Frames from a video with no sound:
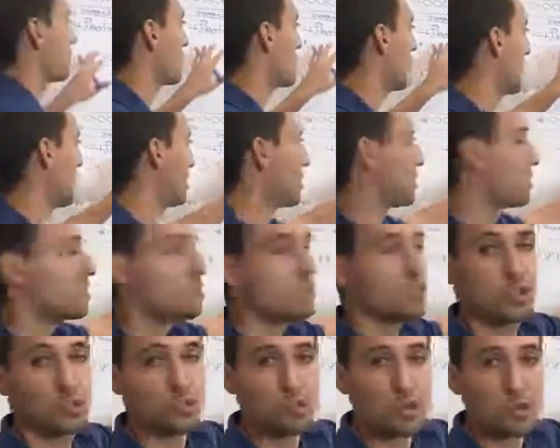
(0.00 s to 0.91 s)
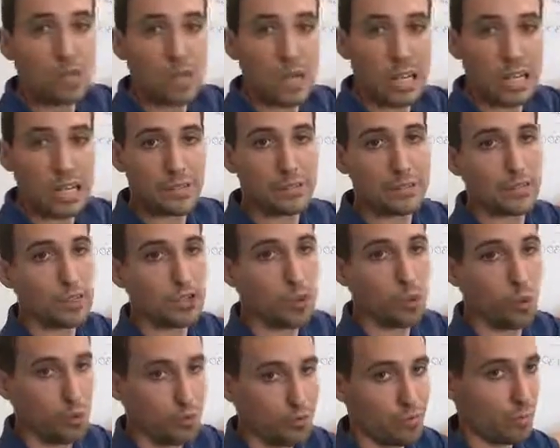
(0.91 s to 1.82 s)
that's 2 out of your
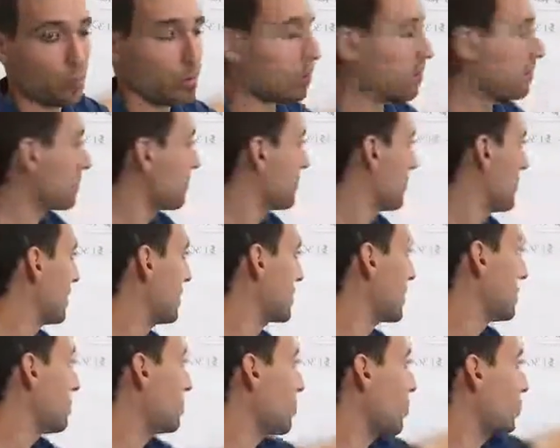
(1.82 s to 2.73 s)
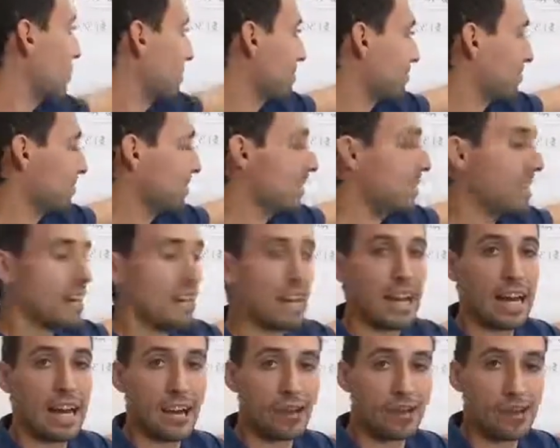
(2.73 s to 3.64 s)
core 4. Let's keep going.
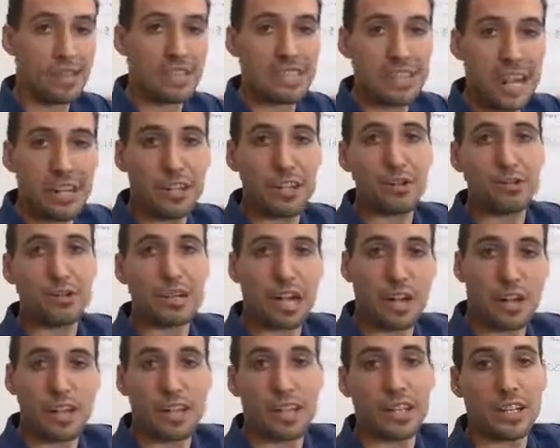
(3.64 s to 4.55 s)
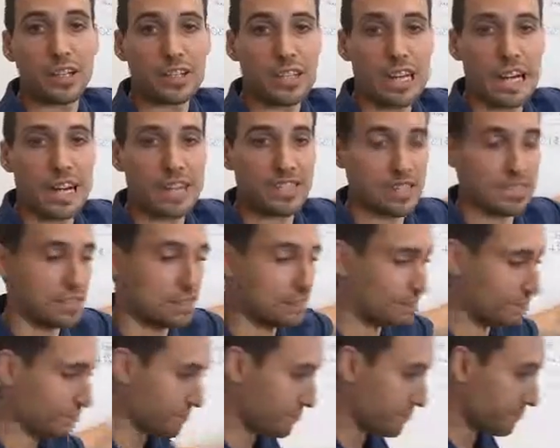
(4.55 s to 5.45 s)
Chris, how do you calculate your taxes?
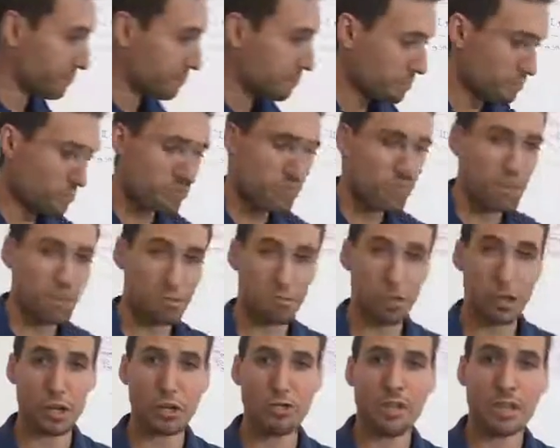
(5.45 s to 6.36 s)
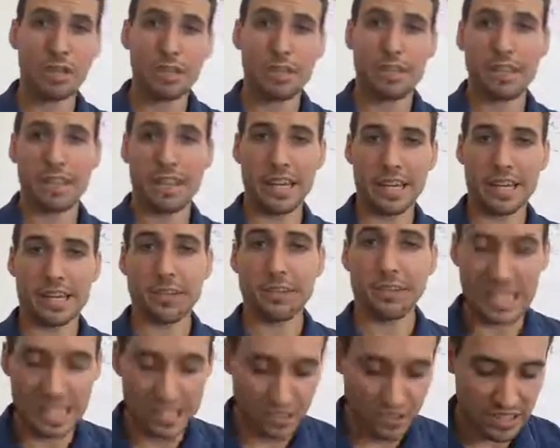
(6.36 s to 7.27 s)
Well, thank you,
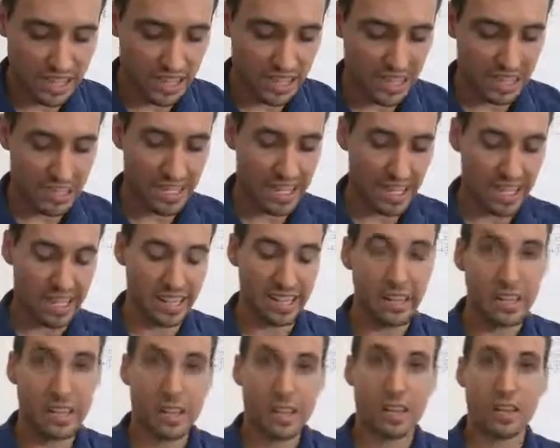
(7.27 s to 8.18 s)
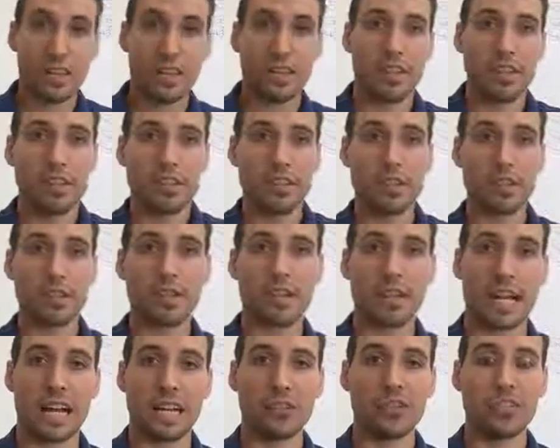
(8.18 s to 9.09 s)
internet, again. You can
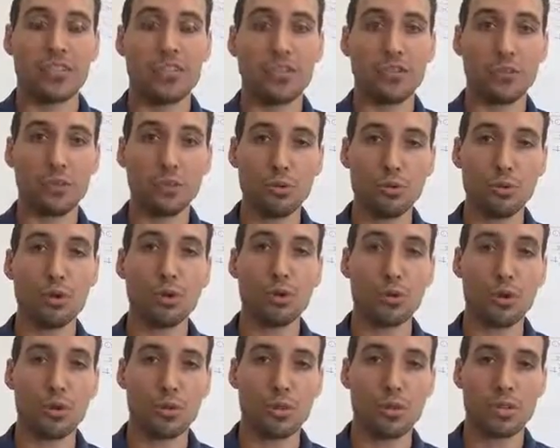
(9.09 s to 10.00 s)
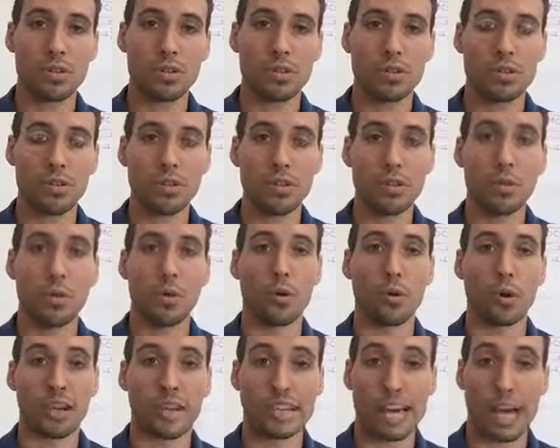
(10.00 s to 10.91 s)
actually Google
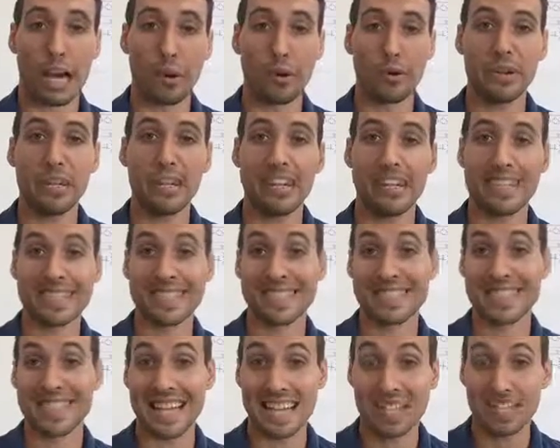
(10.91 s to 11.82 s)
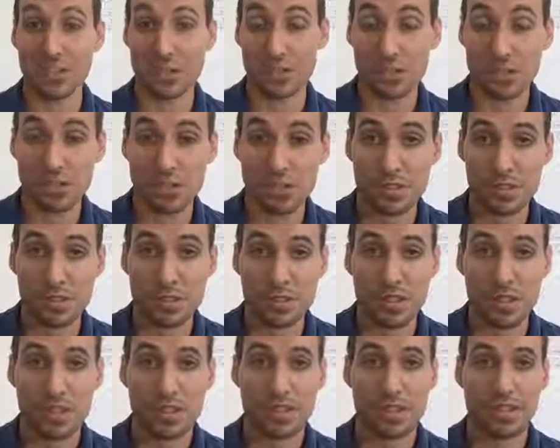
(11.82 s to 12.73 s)
your county assessors,
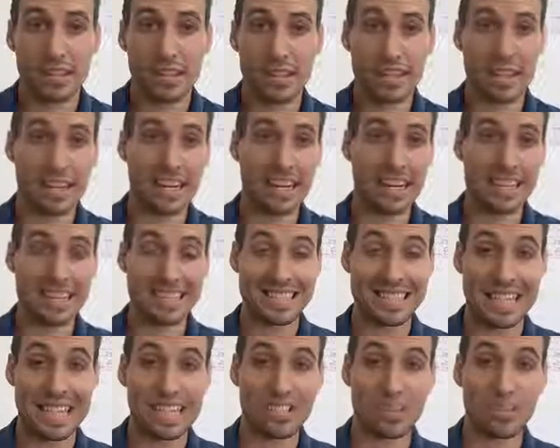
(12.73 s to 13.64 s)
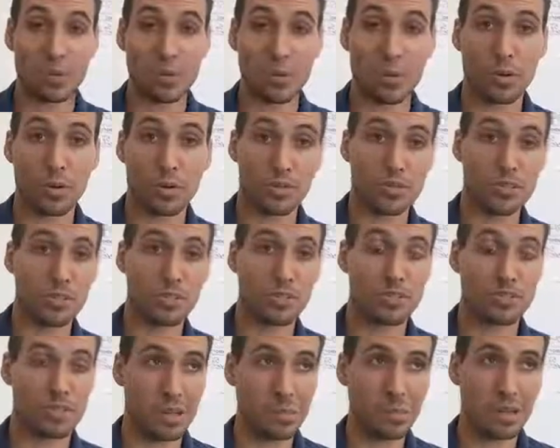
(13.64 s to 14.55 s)
like assessor,
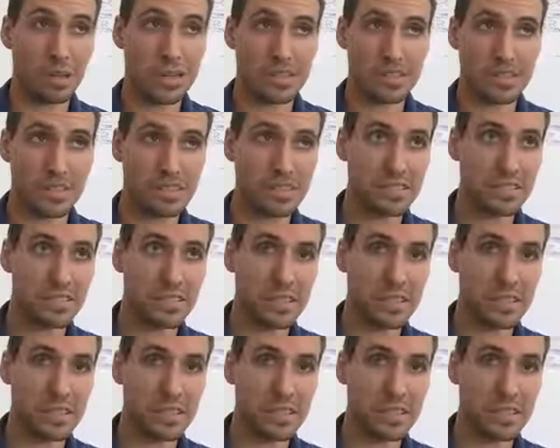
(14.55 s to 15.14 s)
double S's,